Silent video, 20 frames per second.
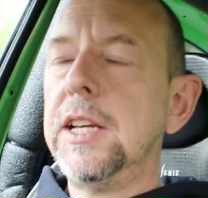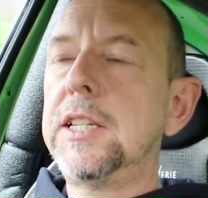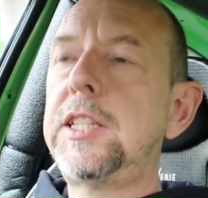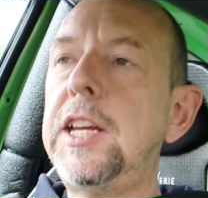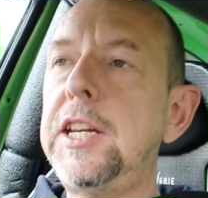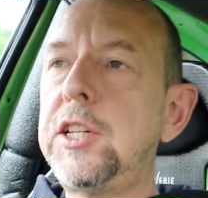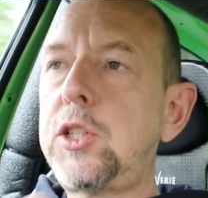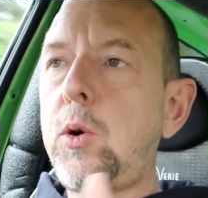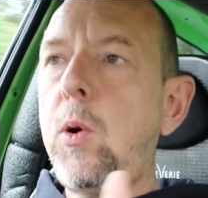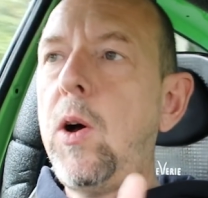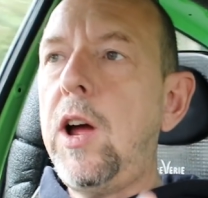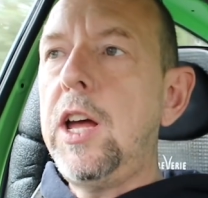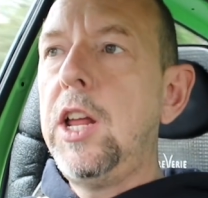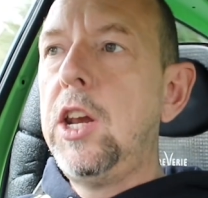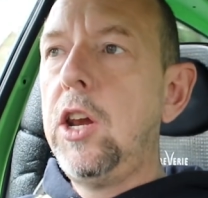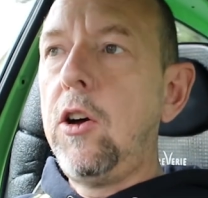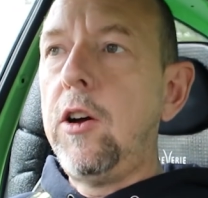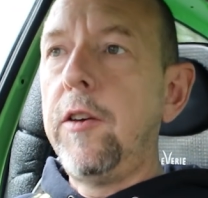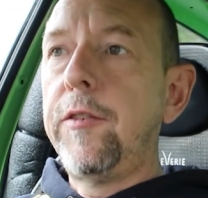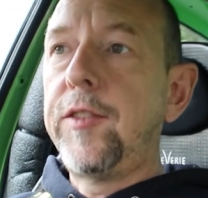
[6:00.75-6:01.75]
So there's quite a
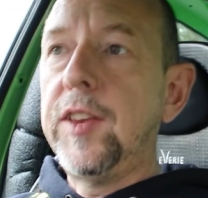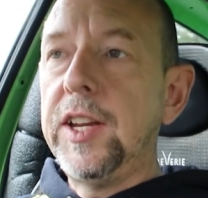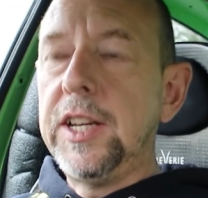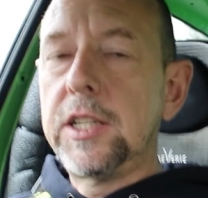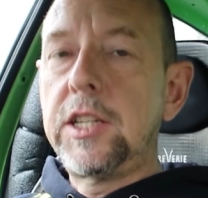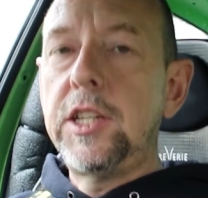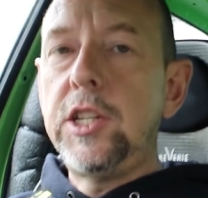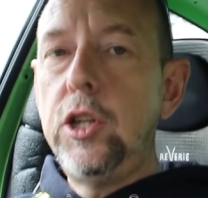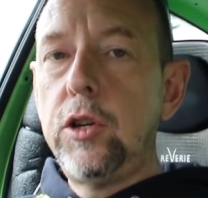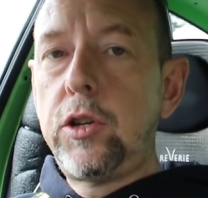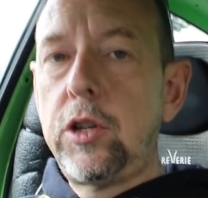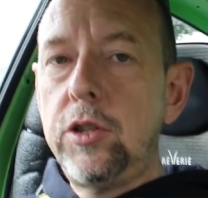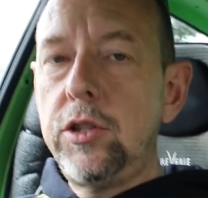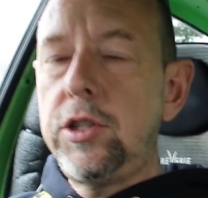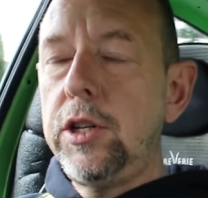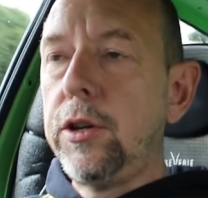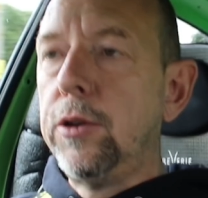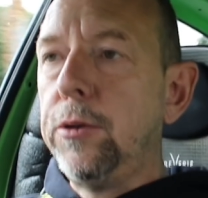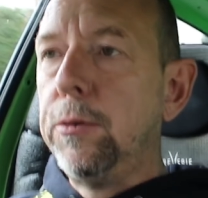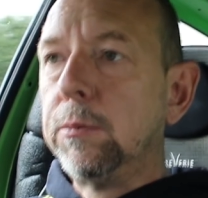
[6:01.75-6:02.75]
lot of things that you can
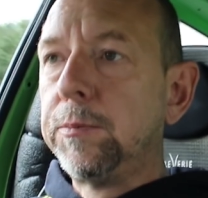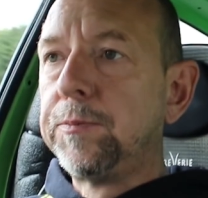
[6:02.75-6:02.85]
do.